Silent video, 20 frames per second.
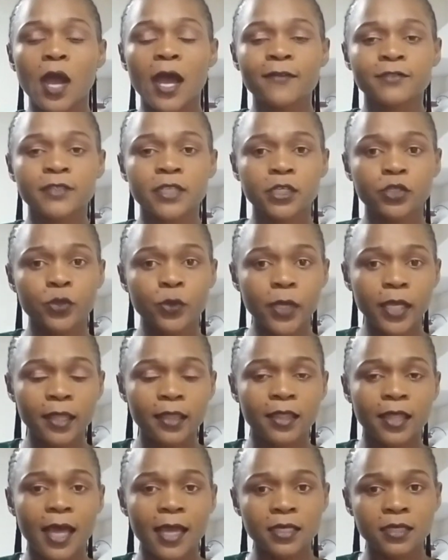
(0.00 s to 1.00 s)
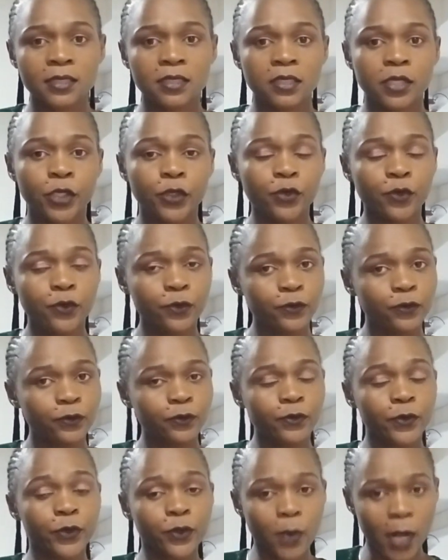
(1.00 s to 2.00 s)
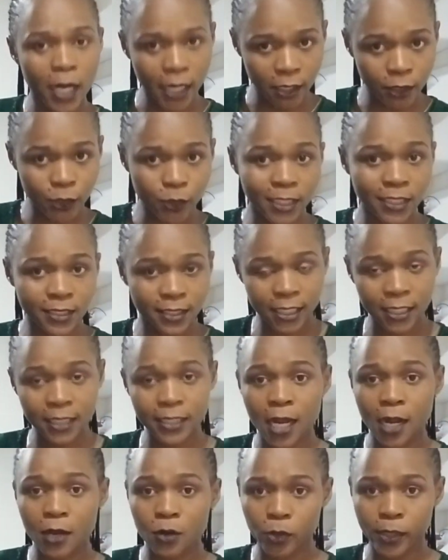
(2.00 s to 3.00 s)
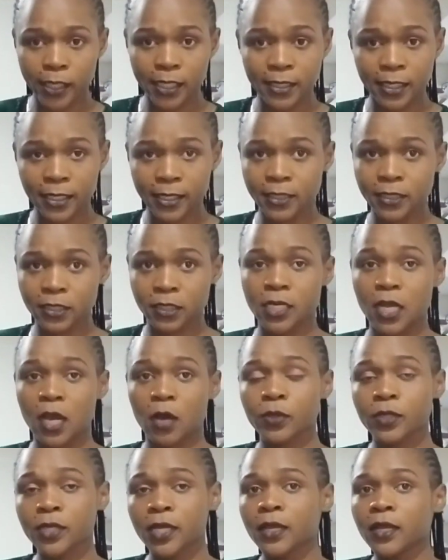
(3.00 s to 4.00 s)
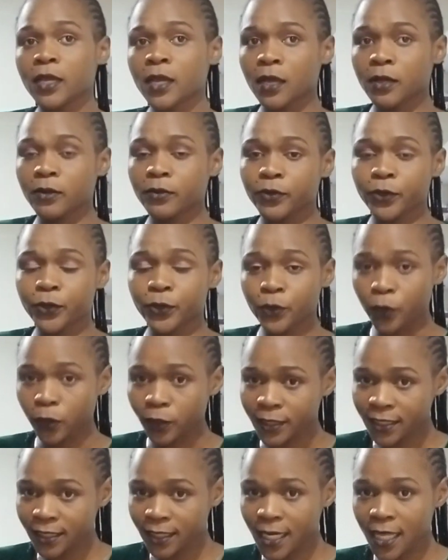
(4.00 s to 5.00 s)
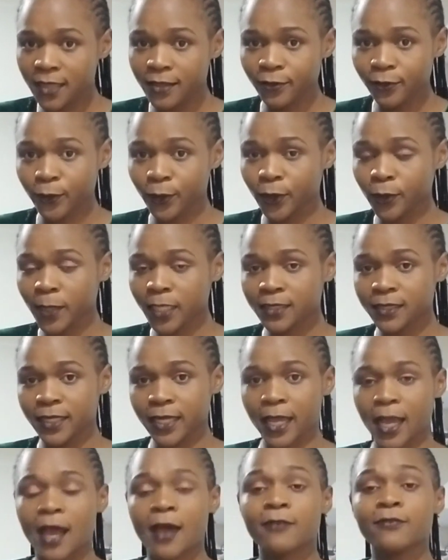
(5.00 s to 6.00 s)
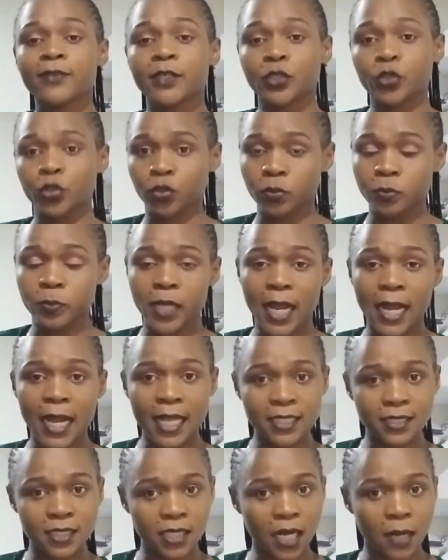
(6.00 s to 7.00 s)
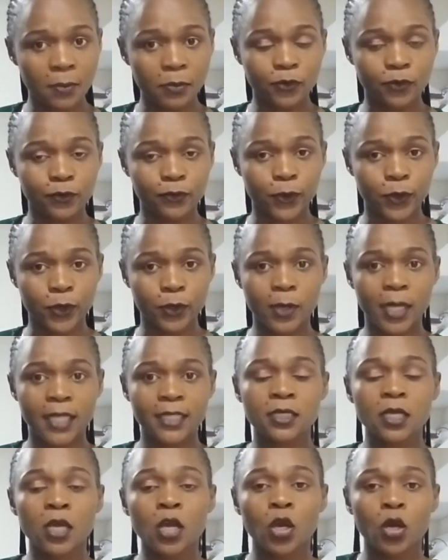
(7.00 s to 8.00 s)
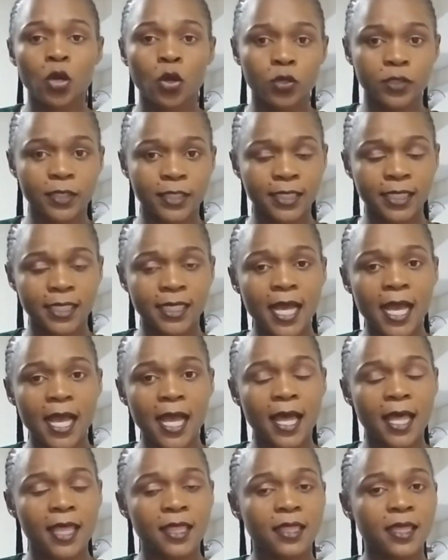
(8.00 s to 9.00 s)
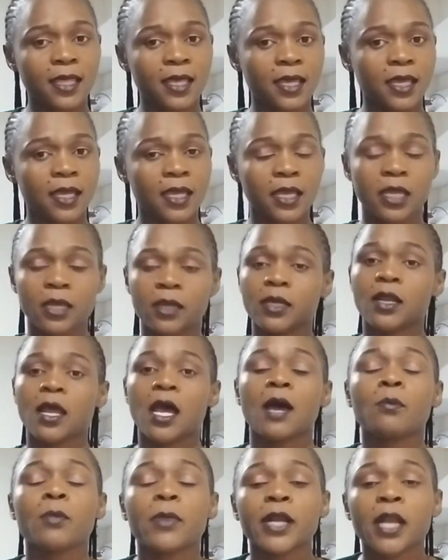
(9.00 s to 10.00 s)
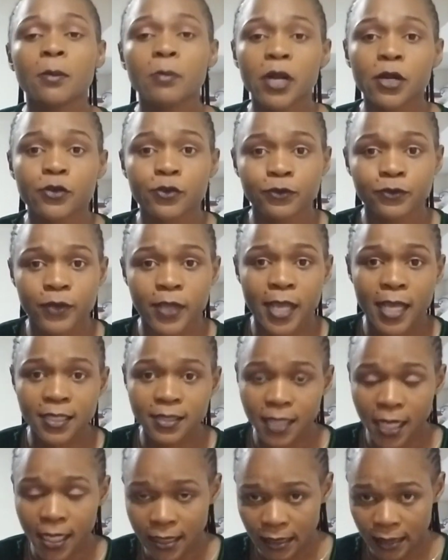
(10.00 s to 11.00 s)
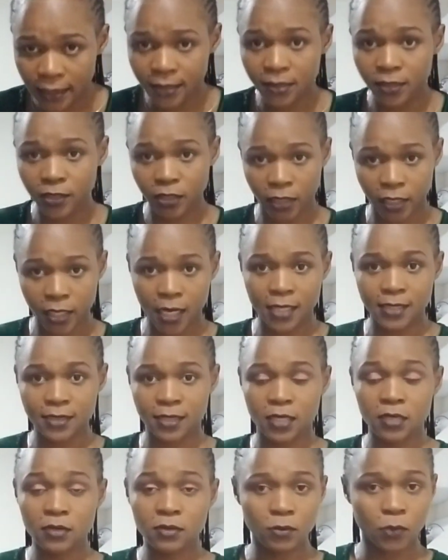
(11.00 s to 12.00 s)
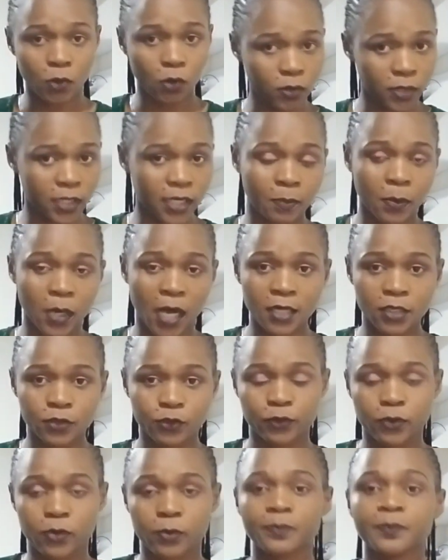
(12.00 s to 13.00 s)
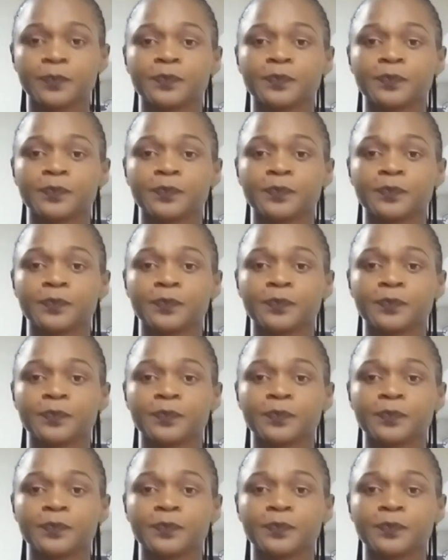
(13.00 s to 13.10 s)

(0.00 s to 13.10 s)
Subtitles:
after doing that, you are still narrowing it down. Consider the followers they have. It should be a larger number of followers. Consider the number of years, at least 3 years on the platform.